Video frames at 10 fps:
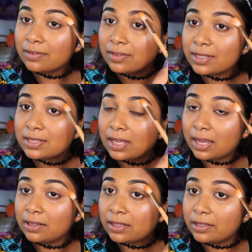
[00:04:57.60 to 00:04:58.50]
This
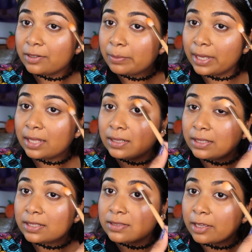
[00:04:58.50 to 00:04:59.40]
highlighter
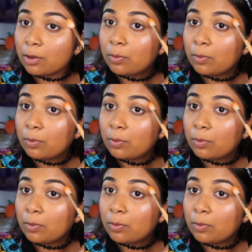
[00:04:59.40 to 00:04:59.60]
palette is like